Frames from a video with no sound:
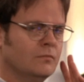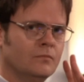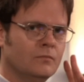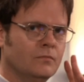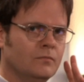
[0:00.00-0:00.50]
is
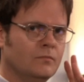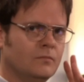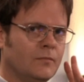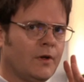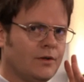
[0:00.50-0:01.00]
remembered,
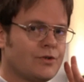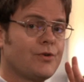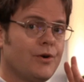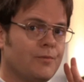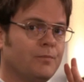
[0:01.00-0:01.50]
as opposed
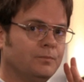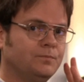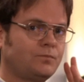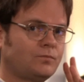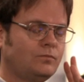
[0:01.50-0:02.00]
to what move
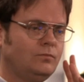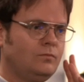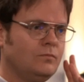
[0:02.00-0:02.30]
it was.